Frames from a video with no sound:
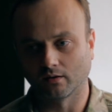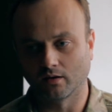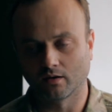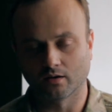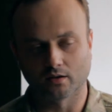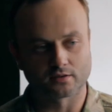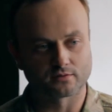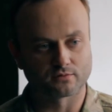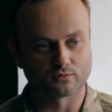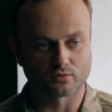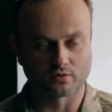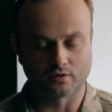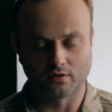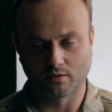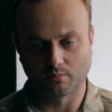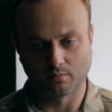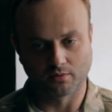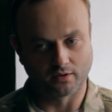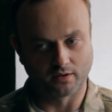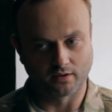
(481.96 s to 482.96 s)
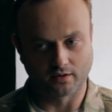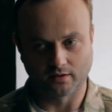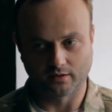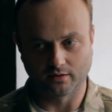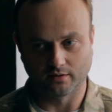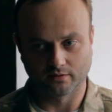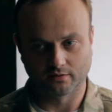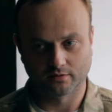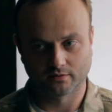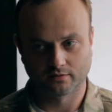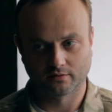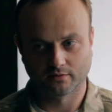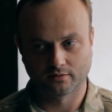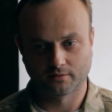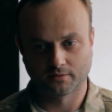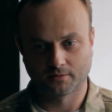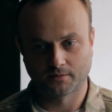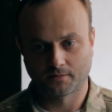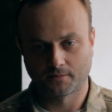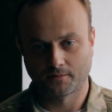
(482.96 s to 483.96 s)
We didn't have any
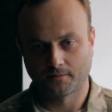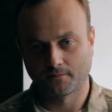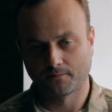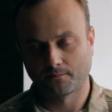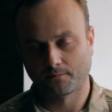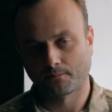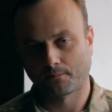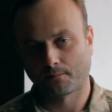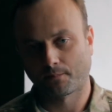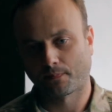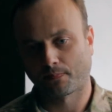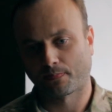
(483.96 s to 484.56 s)
medicine left.